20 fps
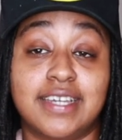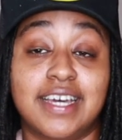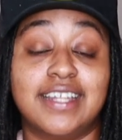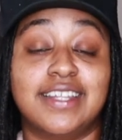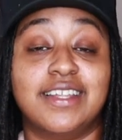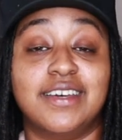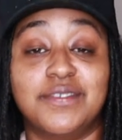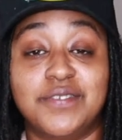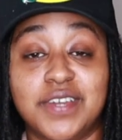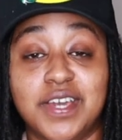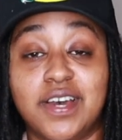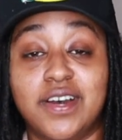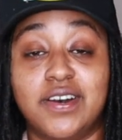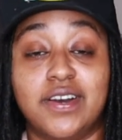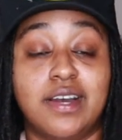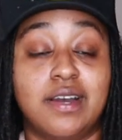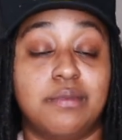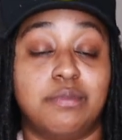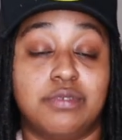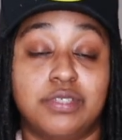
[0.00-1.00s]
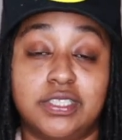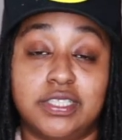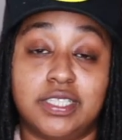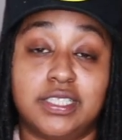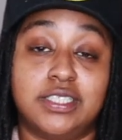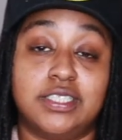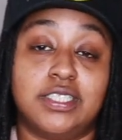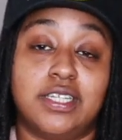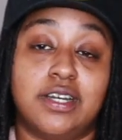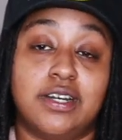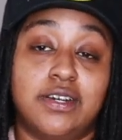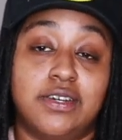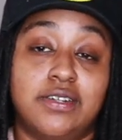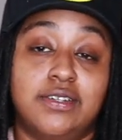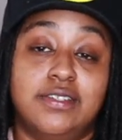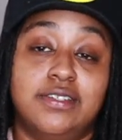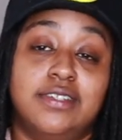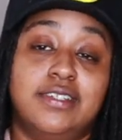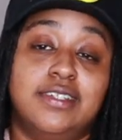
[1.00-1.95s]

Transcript: I love y'all. I appreciate y'all.